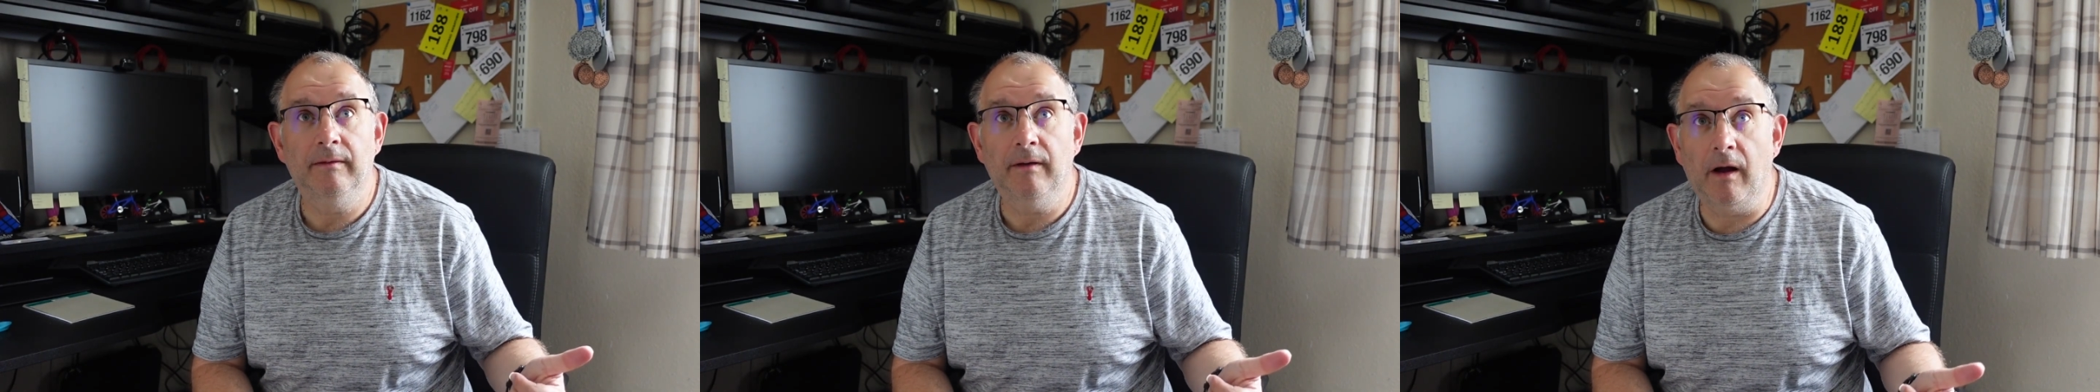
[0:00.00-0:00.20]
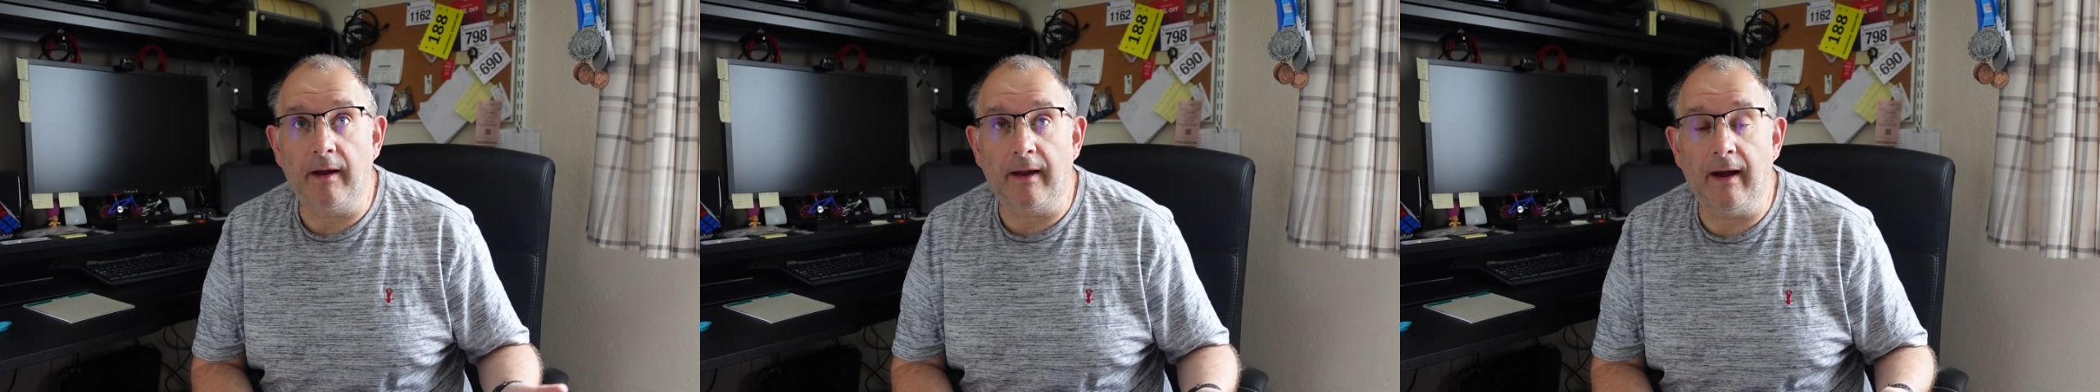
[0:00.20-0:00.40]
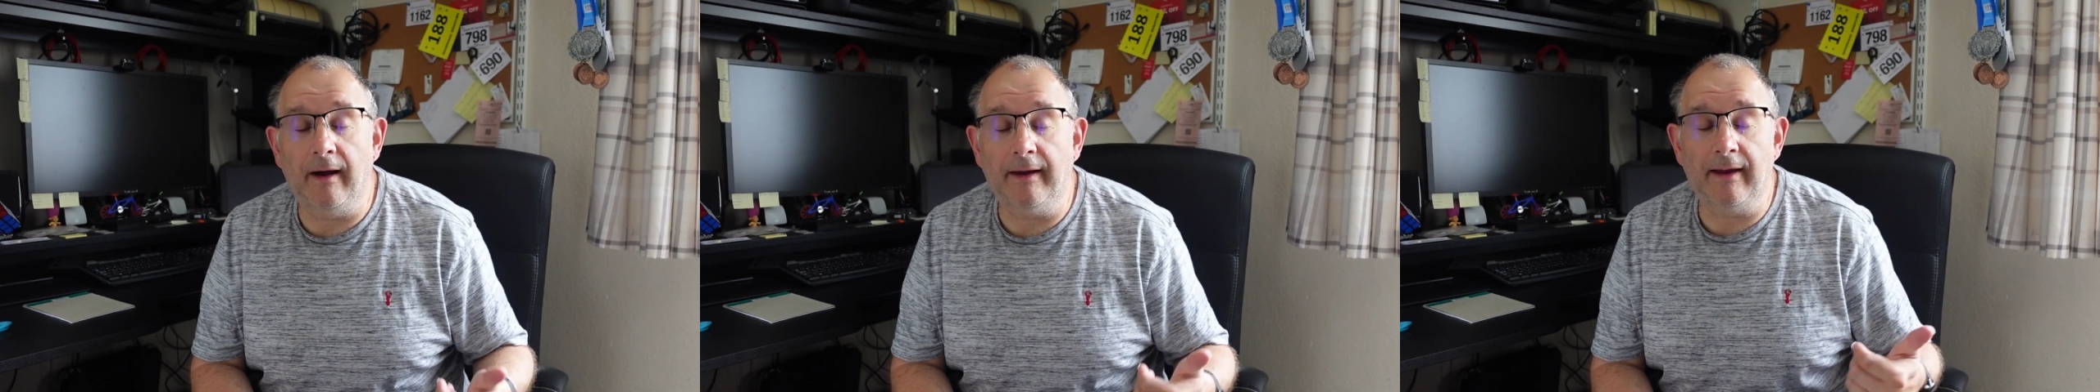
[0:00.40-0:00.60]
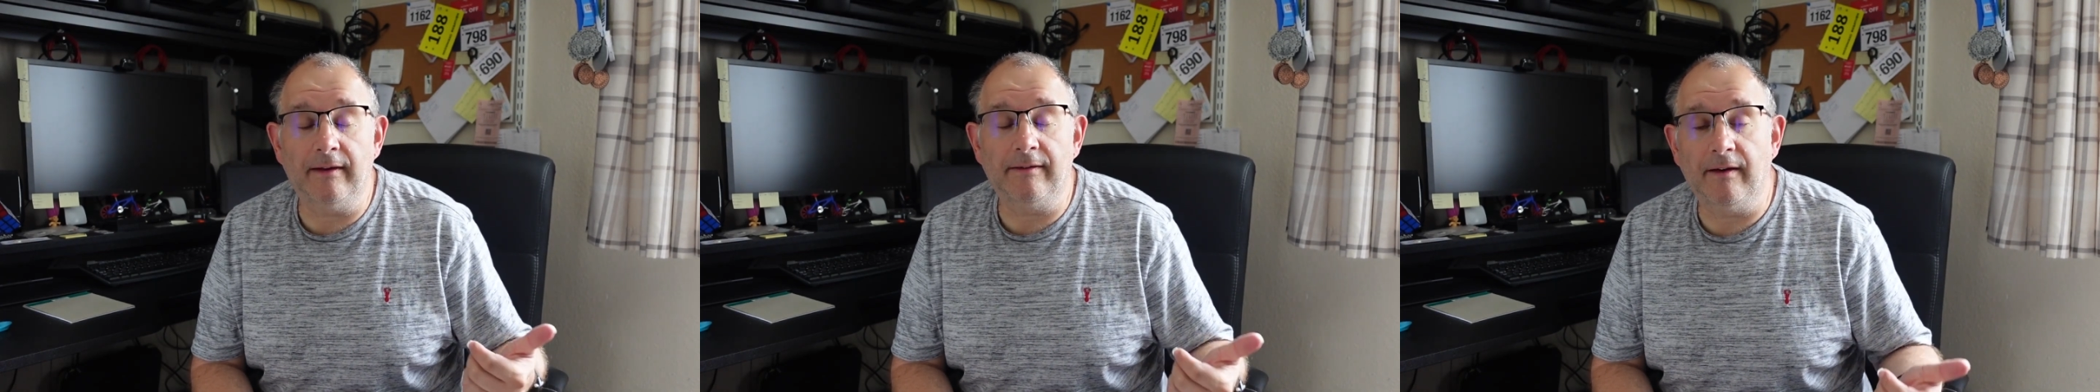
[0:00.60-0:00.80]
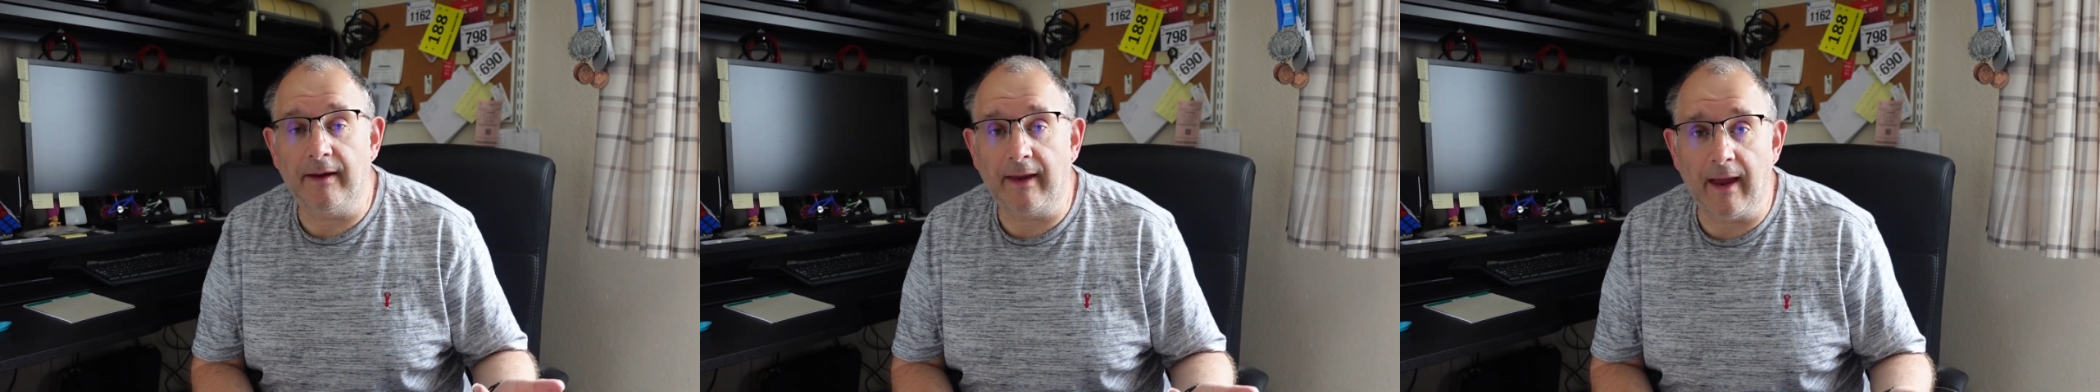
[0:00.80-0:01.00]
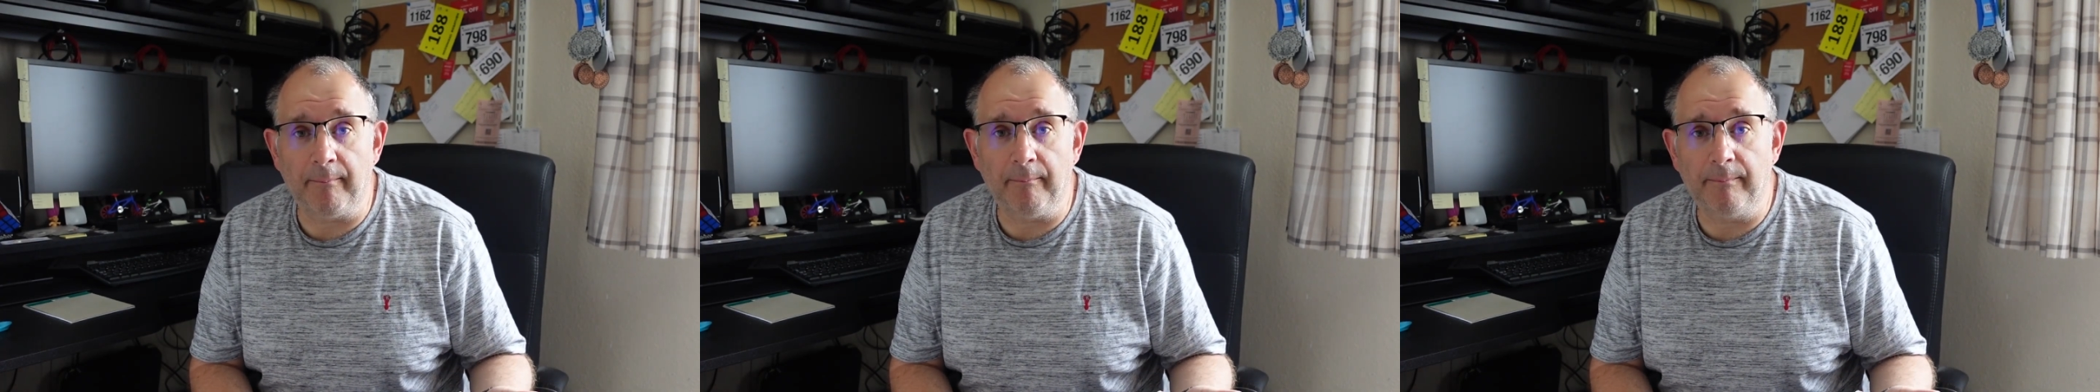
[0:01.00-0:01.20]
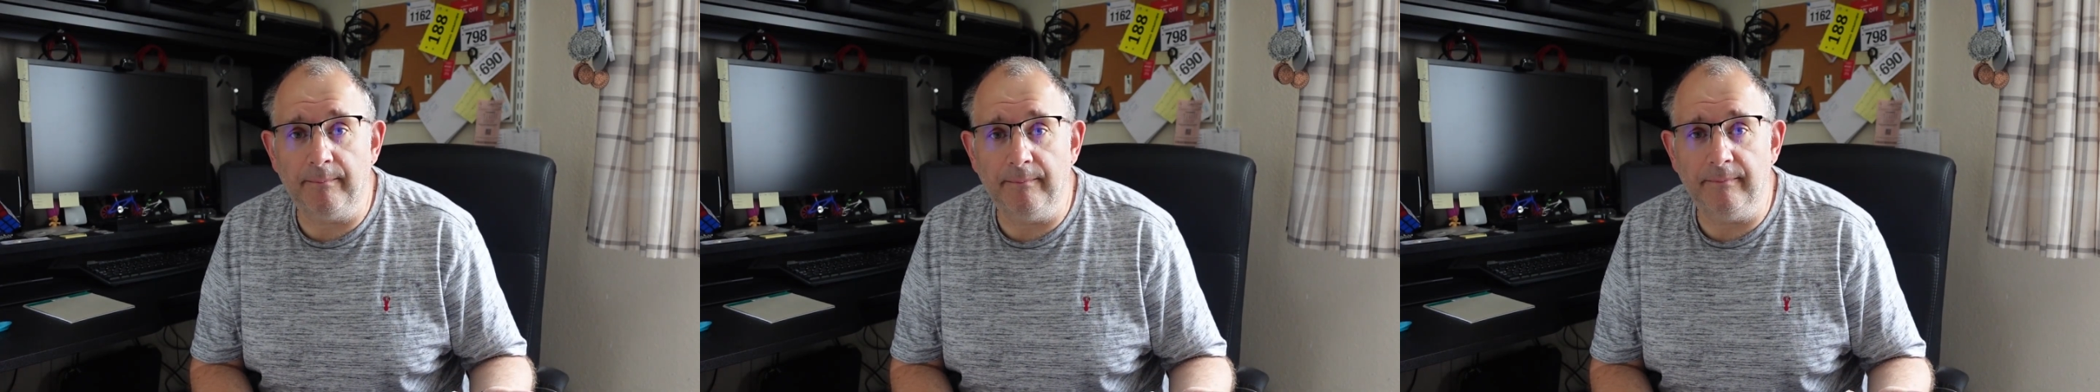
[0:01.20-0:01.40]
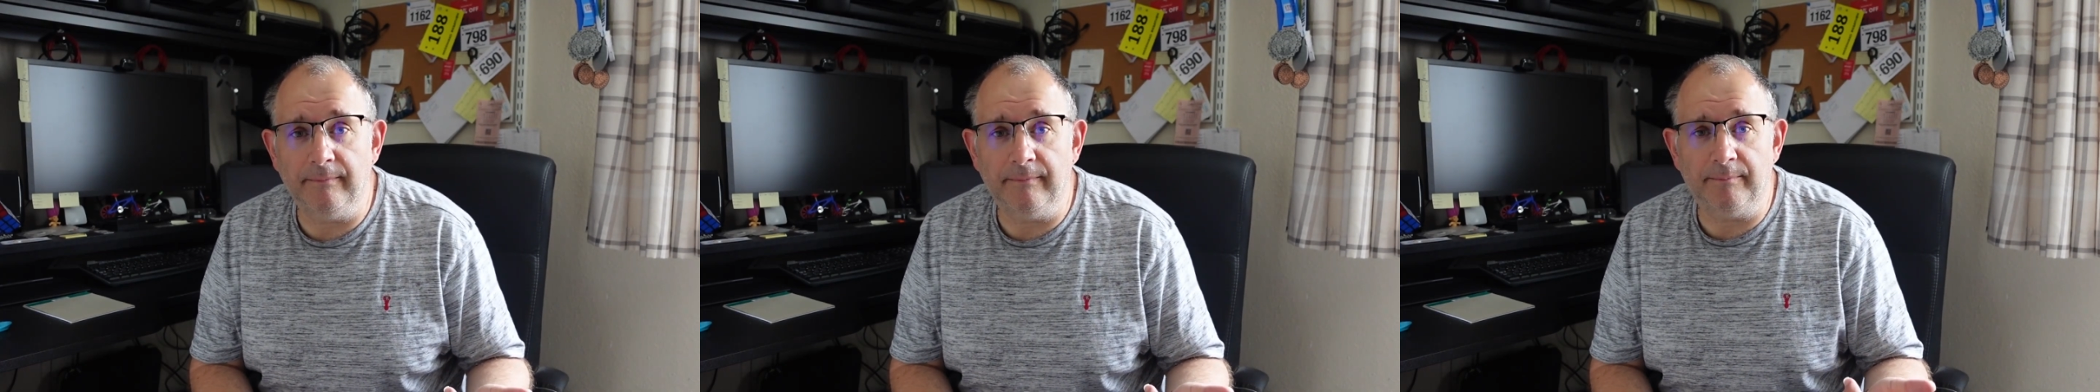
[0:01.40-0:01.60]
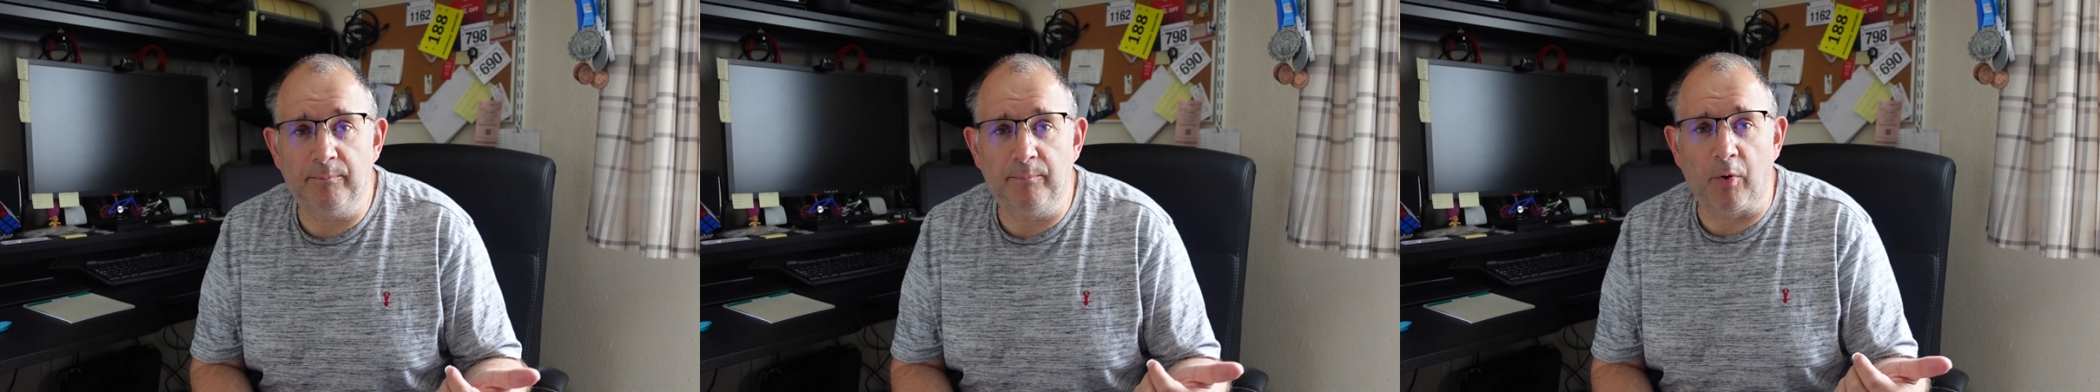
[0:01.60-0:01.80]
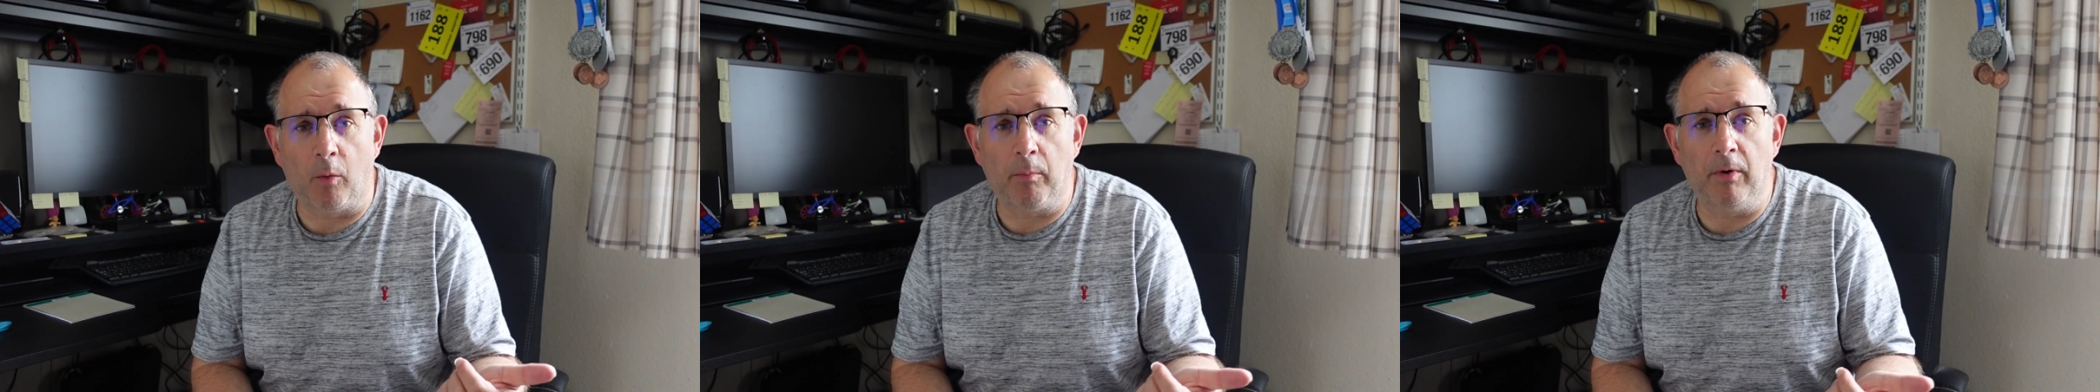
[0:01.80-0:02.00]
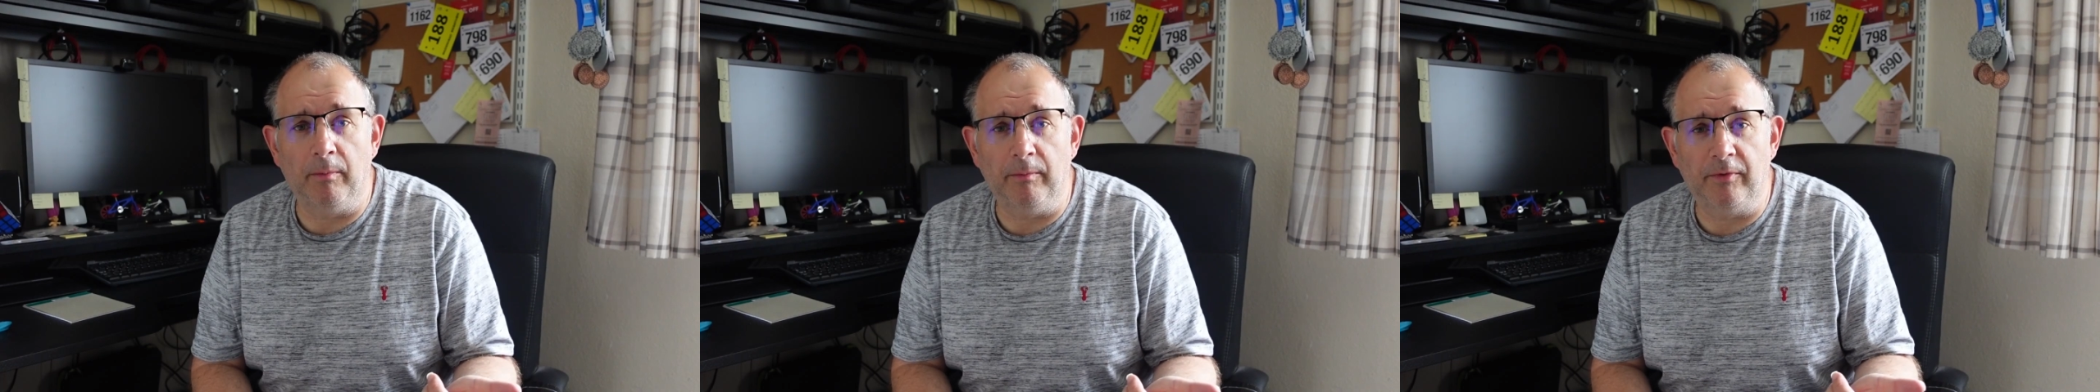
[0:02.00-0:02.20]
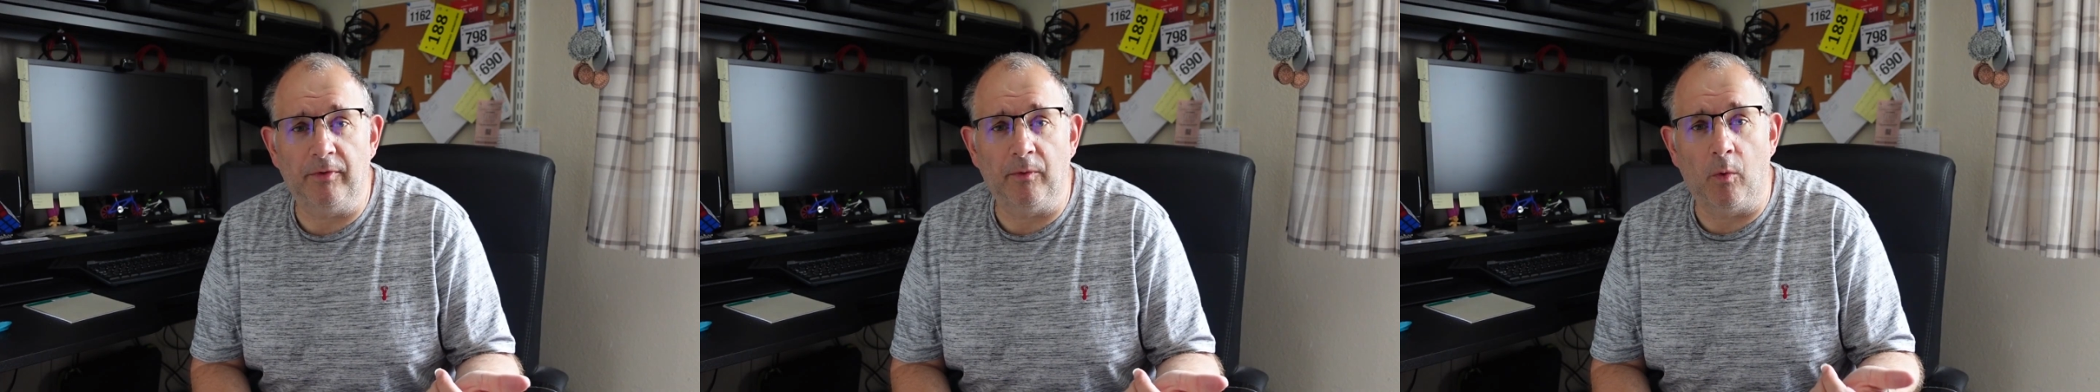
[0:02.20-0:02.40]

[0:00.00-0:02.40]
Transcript: I guess I get problems